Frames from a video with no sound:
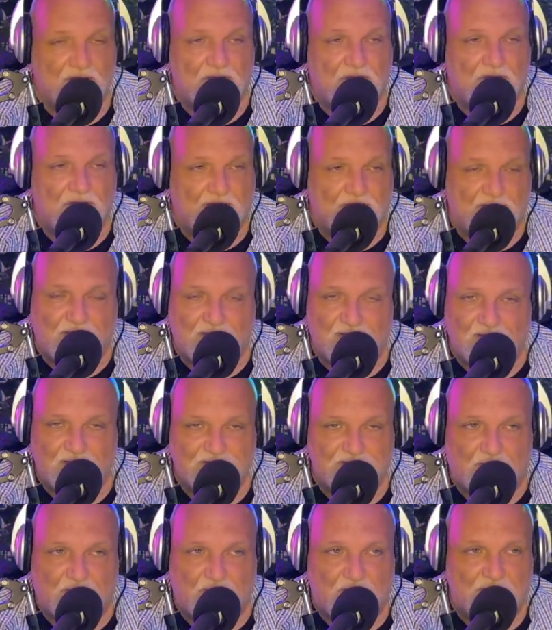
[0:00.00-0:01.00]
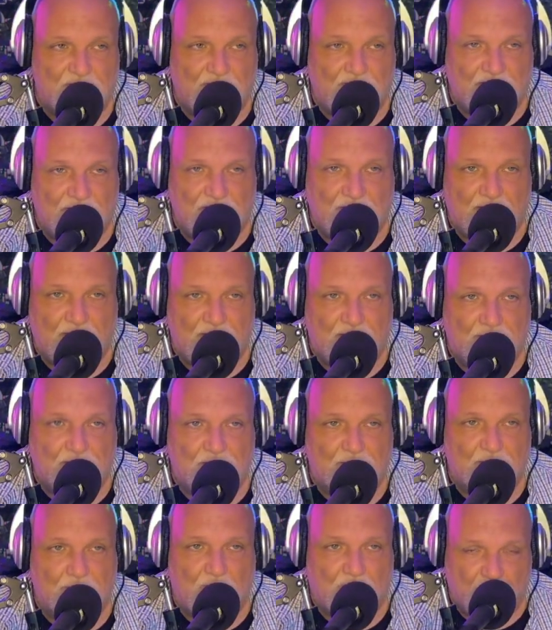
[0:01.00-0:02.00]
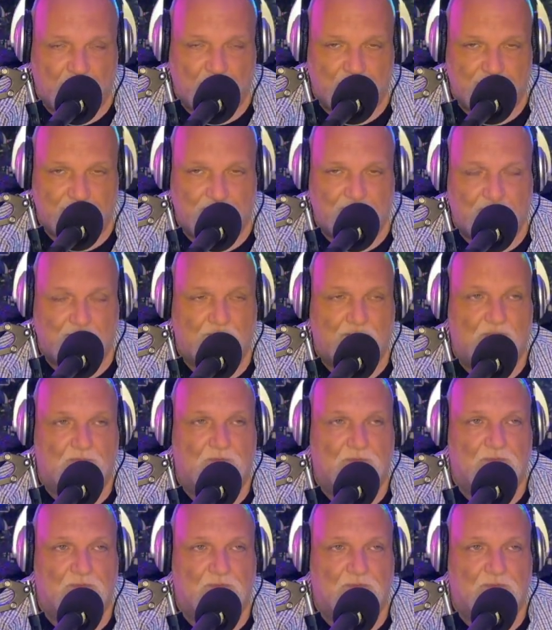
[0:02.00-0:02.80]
Again, it's all AI audio,